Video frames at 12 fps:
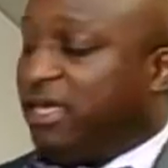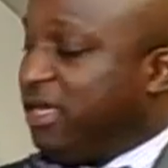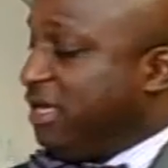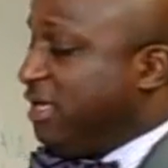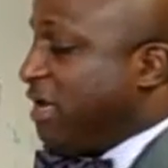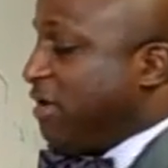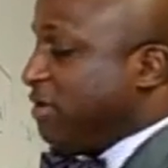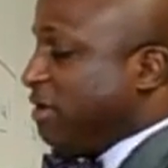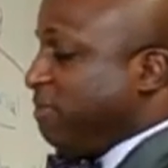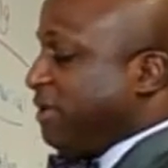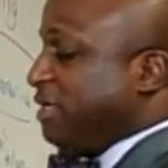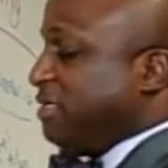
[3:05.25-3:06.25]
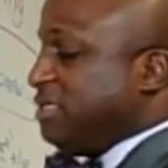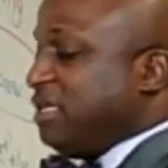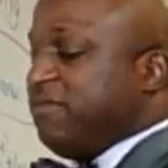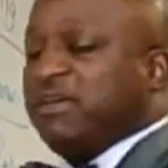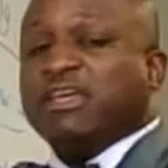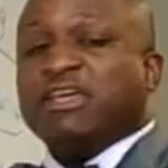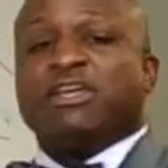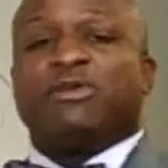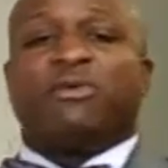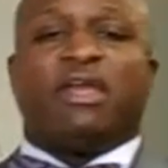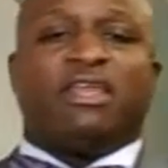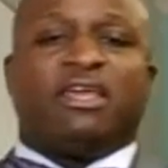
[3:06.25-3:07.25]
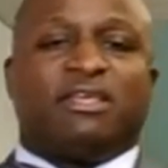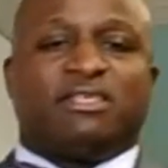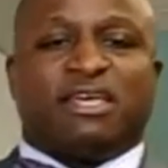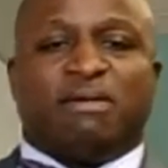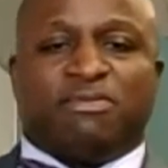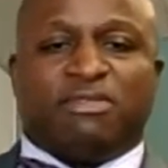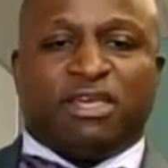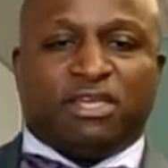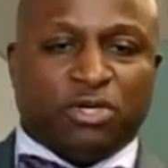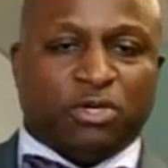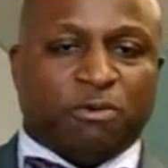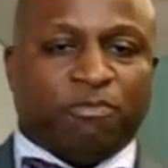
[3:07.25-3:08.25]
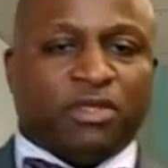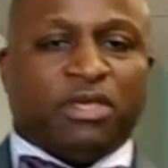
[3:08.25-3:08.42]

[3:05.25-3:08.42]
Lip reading: and now you're at a place of creating something new.